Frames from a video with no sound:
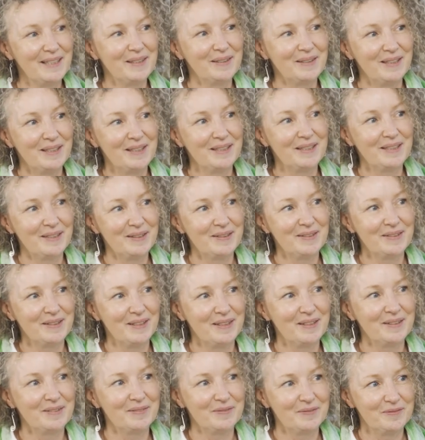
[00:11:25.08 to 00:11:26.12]
I
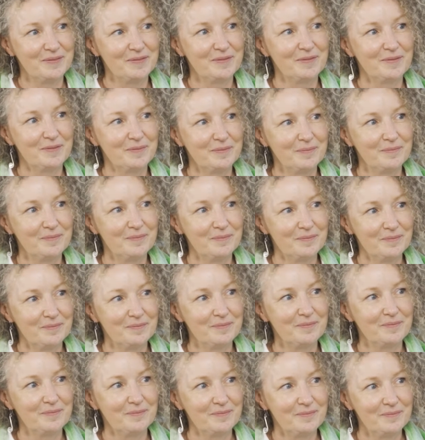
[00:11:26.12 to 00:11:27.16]
don't find it really hard
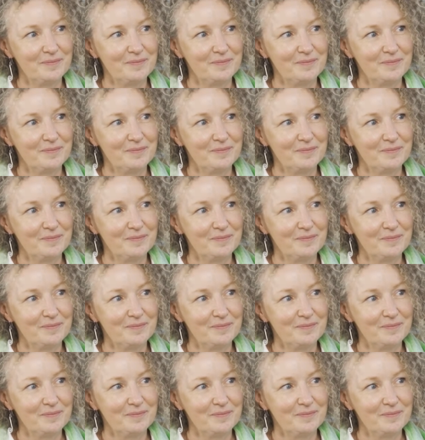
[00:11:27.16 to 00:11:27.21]
to,